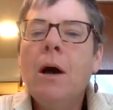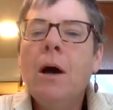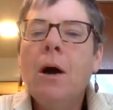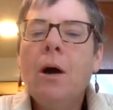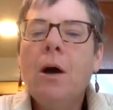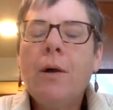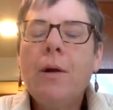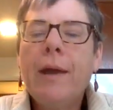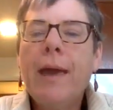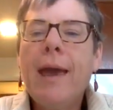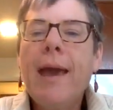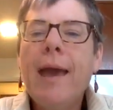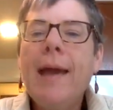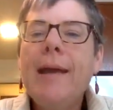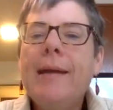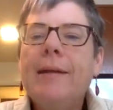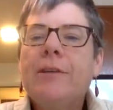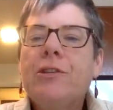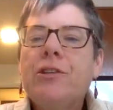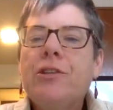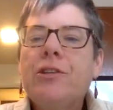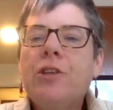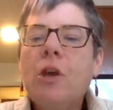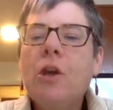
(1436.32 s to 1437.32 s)
okay.
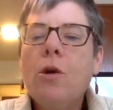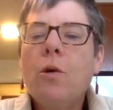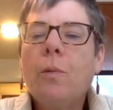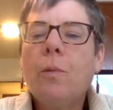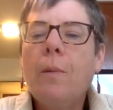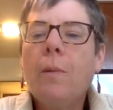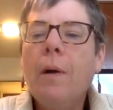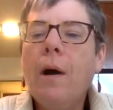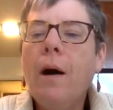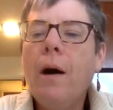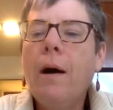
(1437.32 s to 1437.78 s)
So,